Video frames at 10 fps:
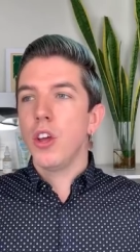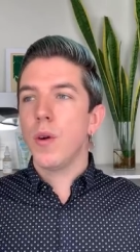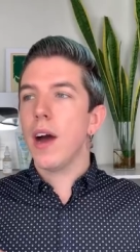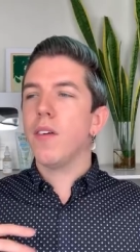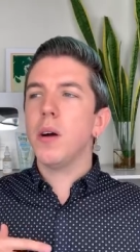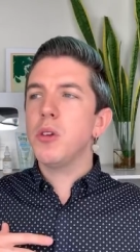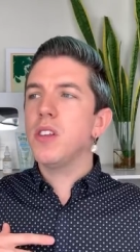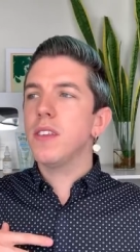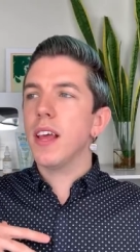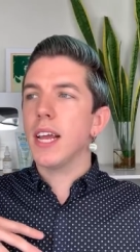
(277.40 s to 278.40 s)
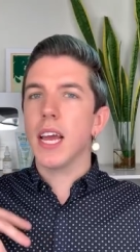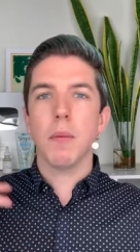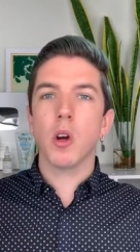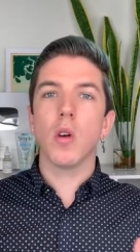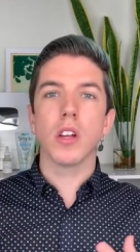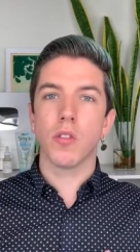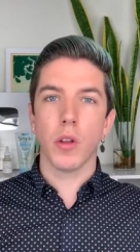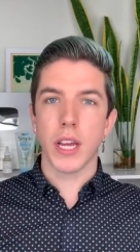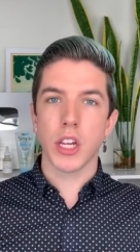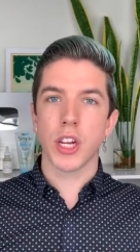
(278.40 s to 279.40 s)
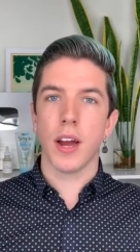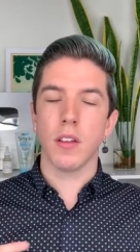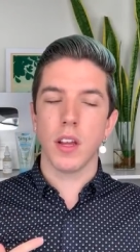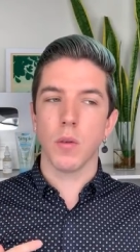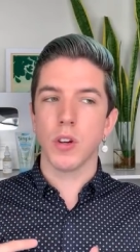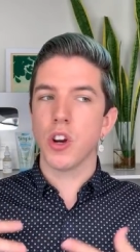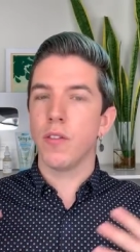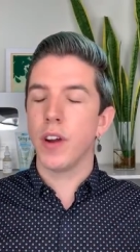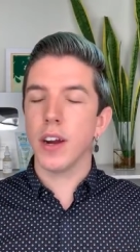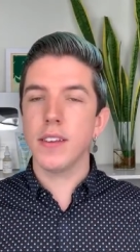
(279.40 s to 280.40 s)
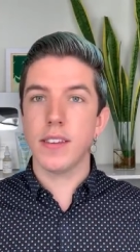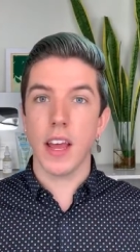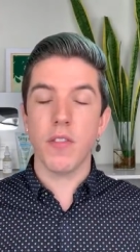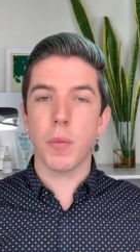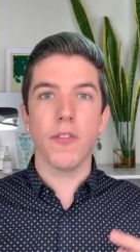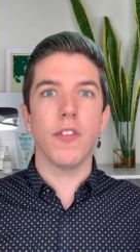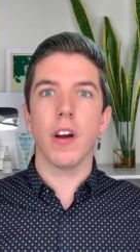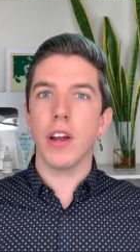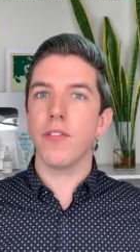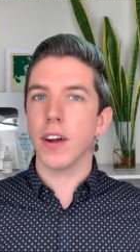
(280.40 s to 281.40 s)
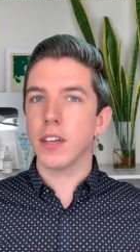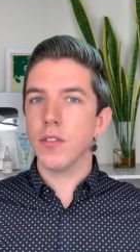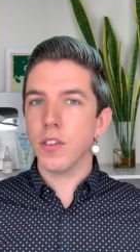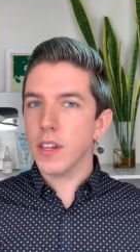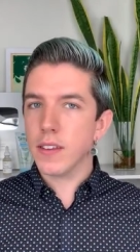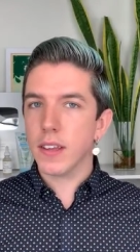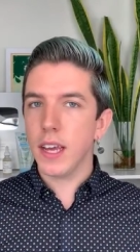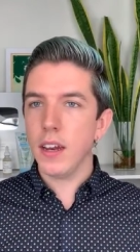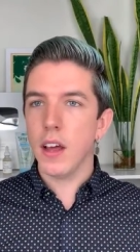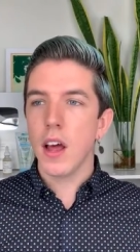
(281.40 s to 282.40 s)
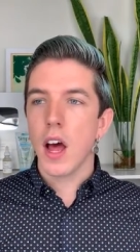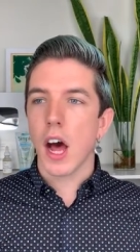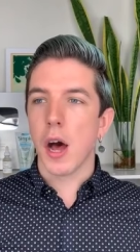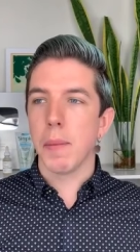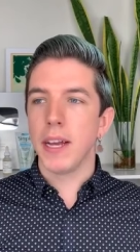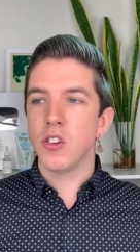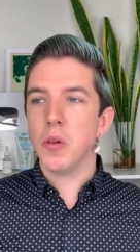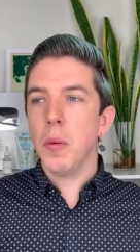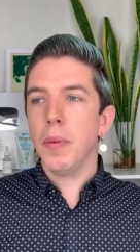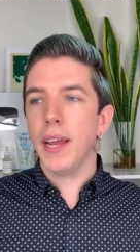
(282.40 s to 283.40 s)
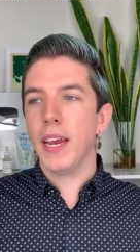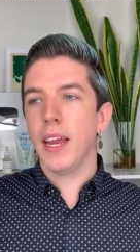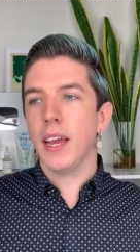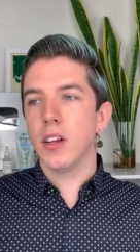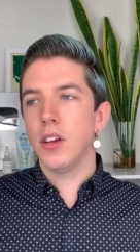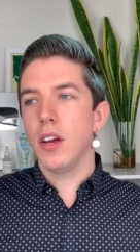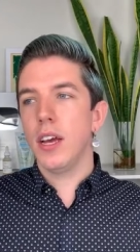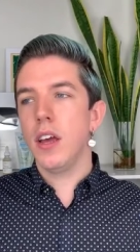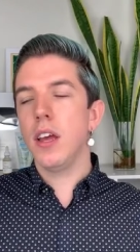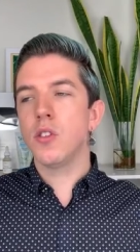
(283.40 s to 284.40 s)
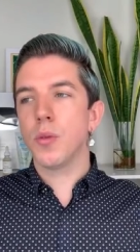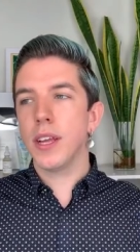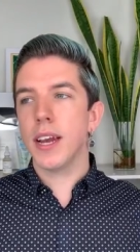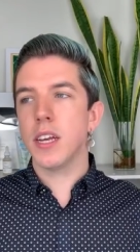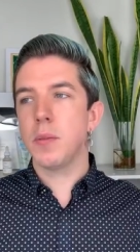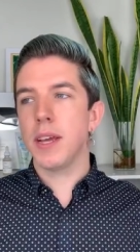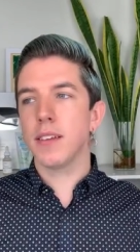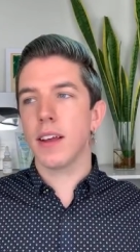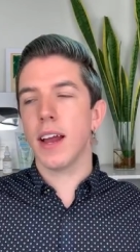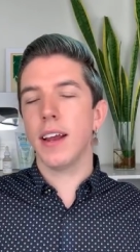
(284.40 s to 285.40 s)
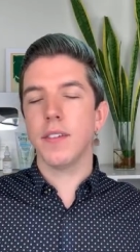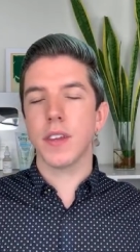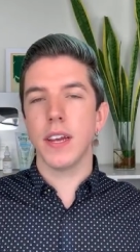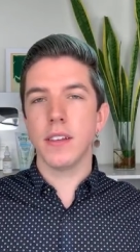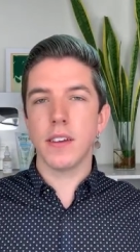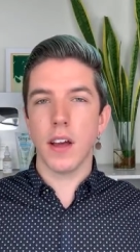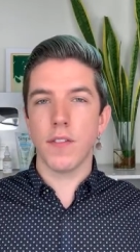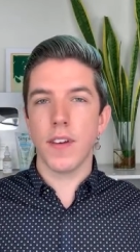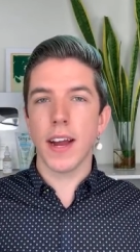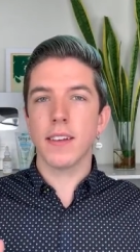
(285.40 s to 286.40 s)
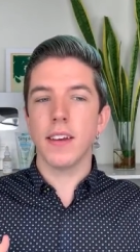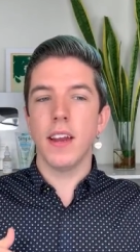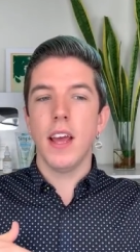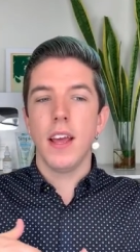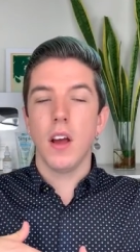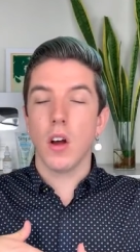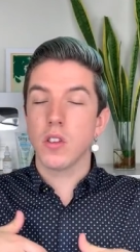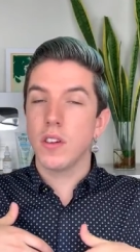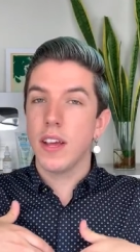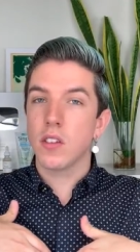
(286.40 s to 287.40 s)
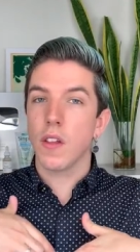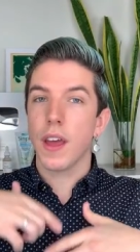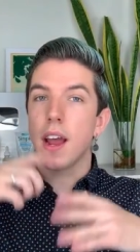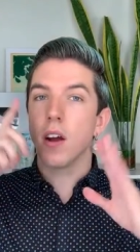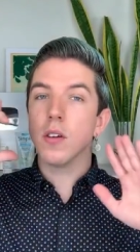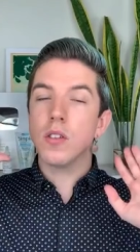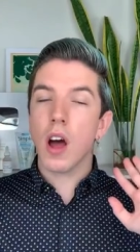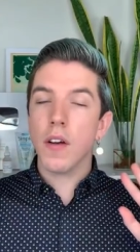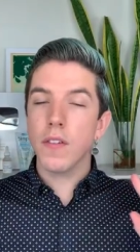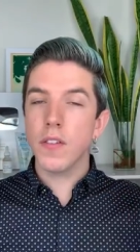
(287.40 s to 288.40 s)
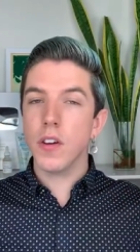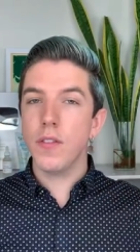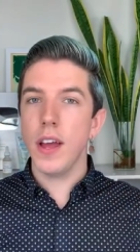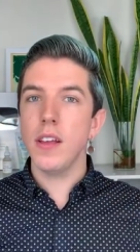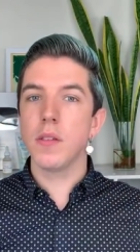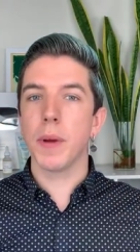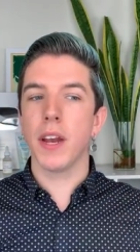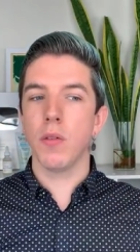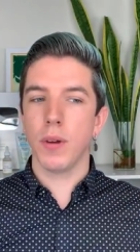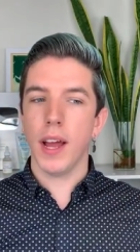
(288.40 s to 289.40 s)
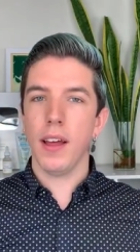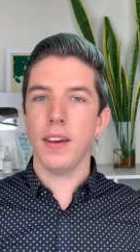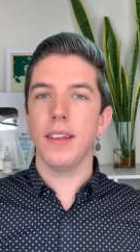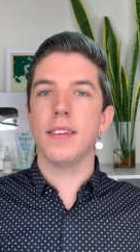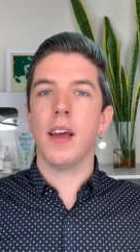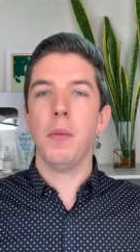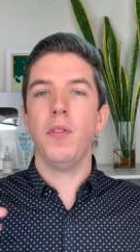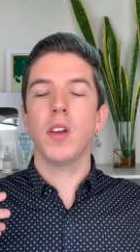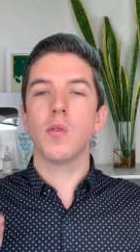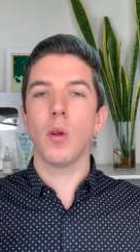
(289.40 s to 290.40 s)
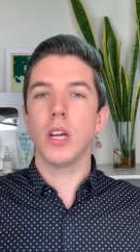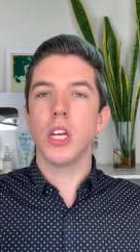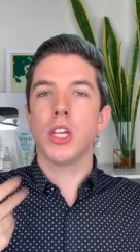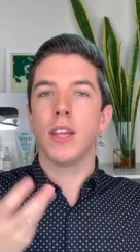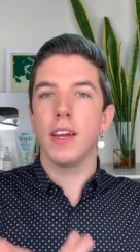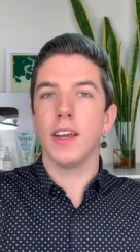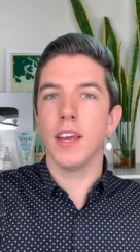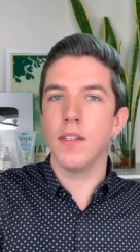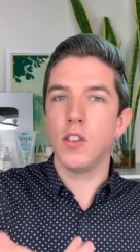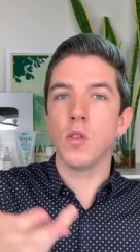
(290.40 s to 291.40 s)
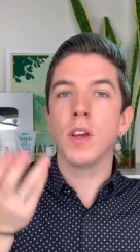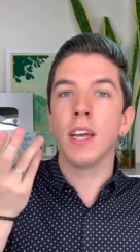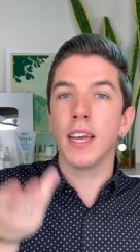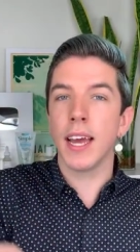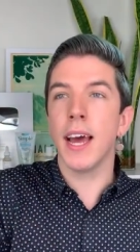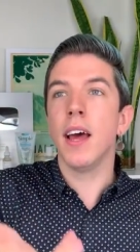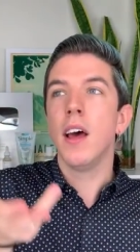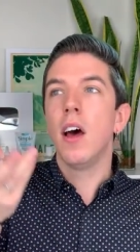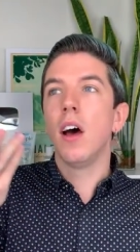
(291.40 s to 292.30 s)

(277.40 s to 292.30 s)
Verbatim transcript: you have options like chemical exfoliation out there, which are very safe but very effective for the skin. Um, and dermaplaning is really nice because it kind of gives an instant effect and it also takes all the hairs off of your face. But in reality, the type of exfoliation that it gives, you can get